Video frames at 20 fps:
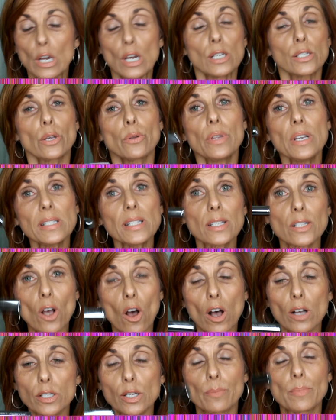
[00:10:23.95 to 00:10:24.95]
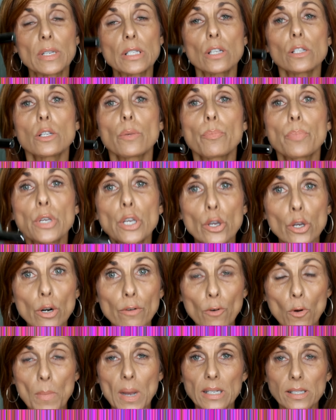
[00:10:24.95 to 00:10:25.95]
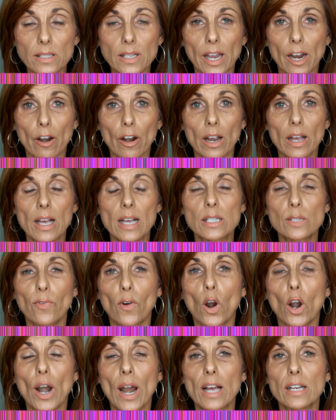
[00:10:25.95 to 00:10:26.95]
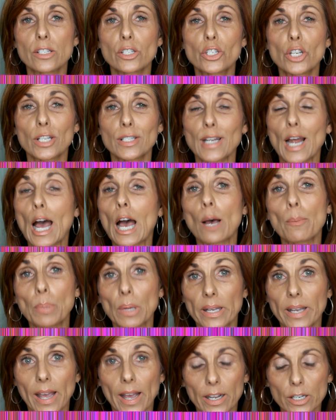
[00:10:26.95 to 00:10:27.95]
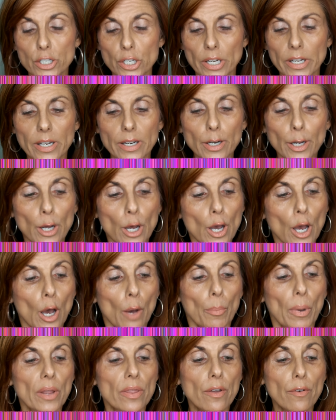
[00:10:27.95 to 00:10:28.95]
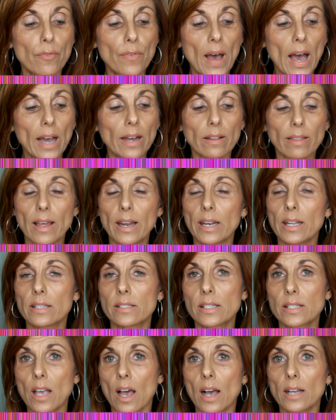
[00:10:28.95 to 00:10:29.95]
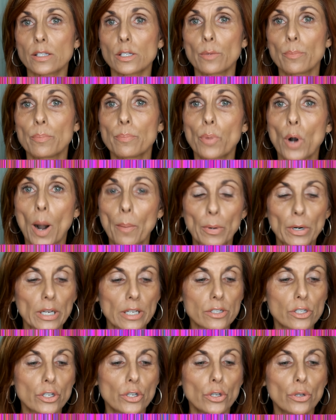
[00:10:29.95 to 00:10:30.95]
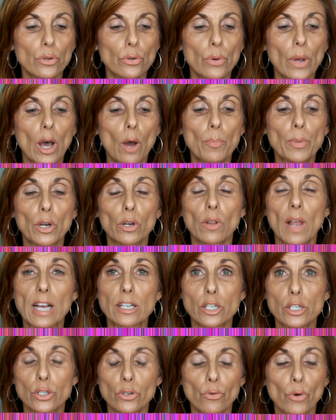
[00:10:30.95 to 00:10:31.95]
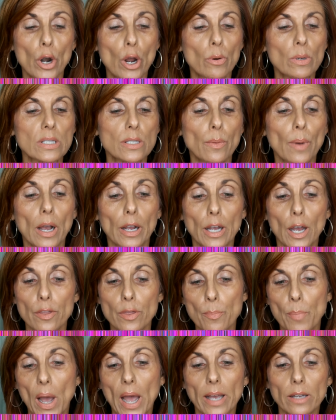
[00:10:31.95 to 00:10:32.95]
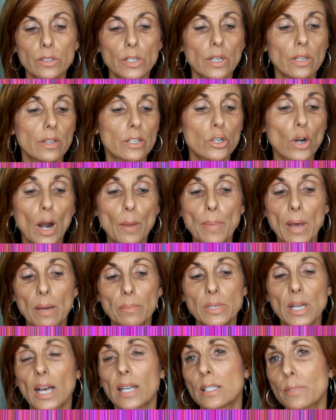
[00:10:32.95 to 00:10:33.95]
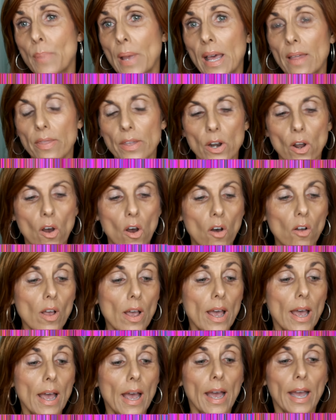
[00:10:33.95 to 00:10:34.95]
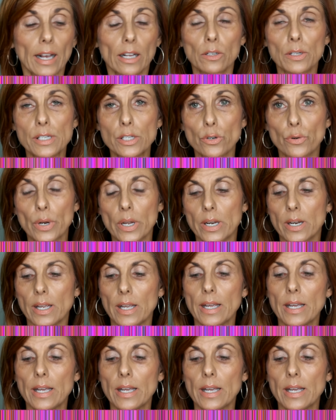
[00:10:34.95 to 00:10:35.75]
So this is awesome. This is a beautiful mascara as far as just application, but the fact that it's got some properties to help your lashes grow, it's got the biotin, the tripeptides, panthenol, and glycerin.